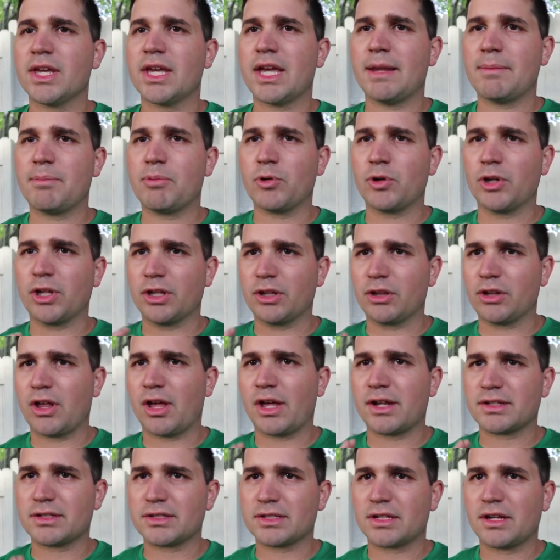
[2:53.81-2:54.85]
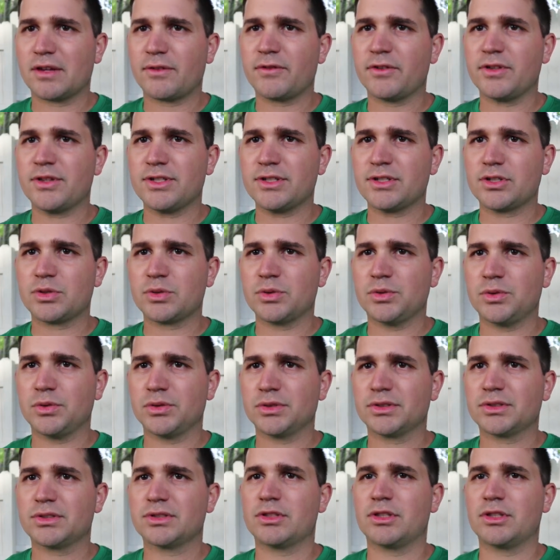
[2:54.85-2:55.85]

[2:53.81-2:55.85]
at putting a lot of stuff in these tools